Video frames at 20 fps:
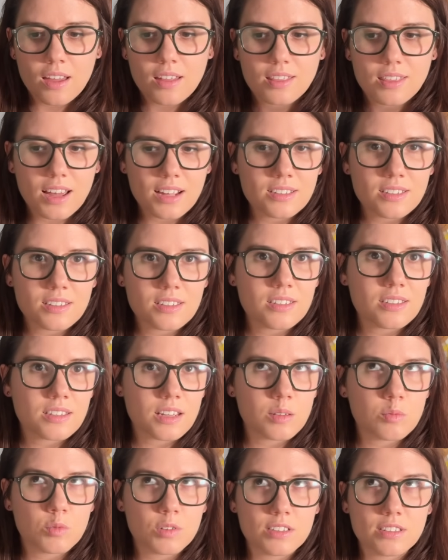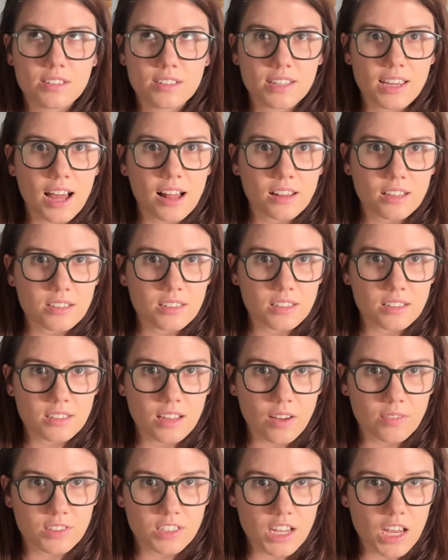That's the same reason galaxies
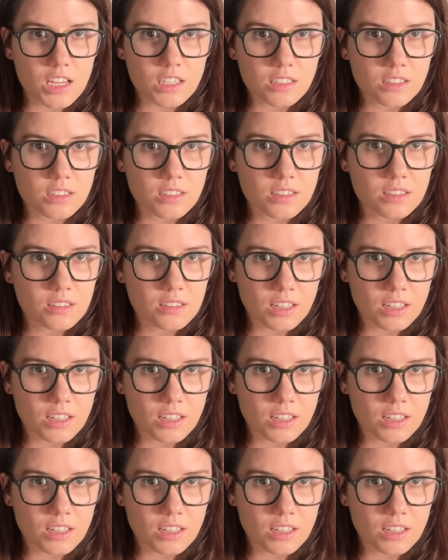have disks.